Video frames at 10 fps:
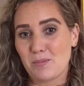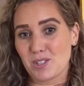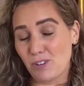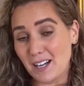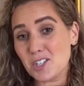
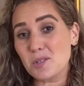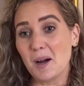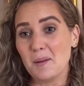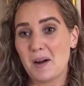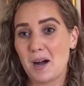was French.
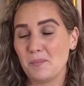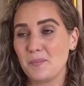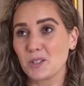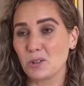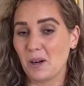My
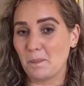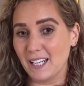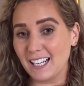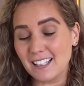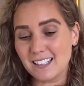mum grew up
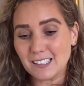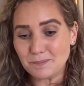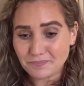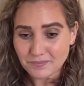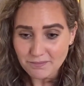in England.
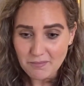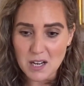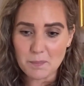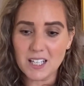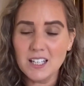
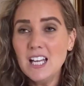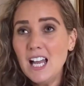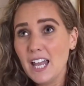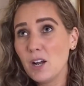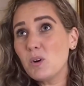
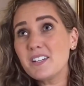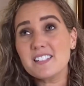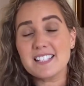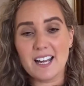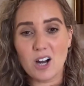And I wouldn't
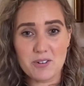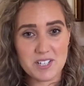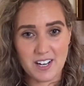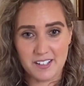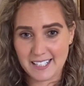say
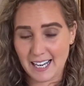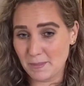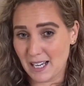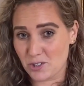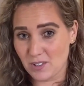Irish dance came
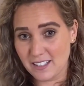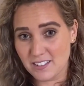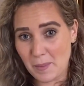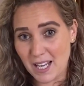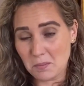naturally
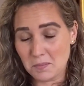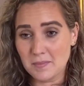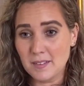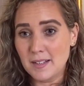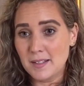to me.
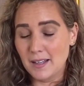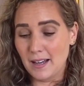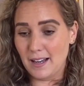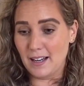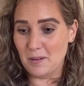
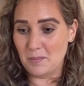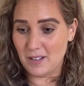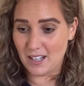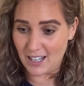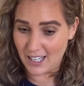
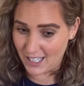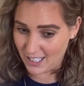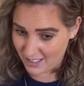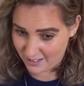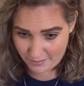
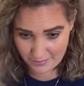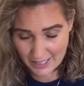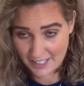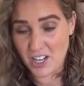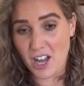I
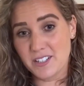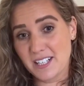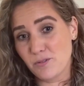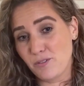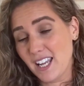had turned
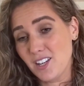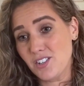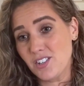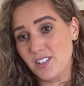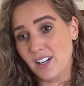in
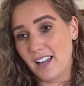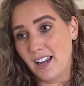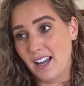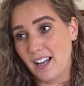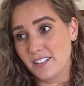feet. I
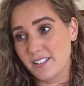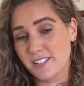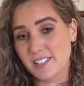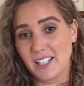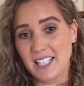had
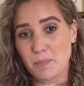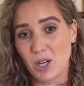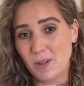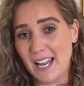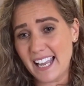slightly
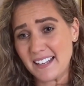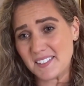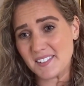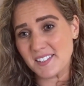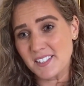bow
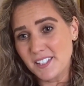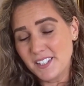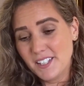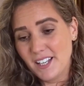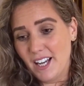legs.
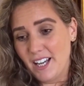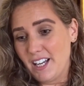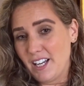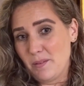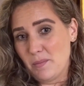
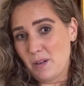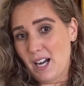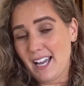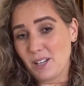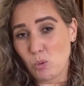I
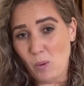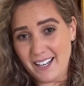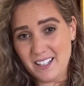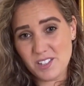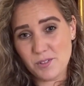had
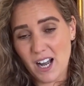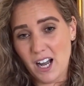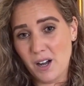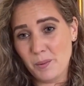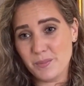wings for
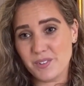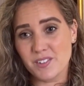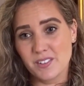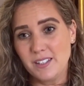arms.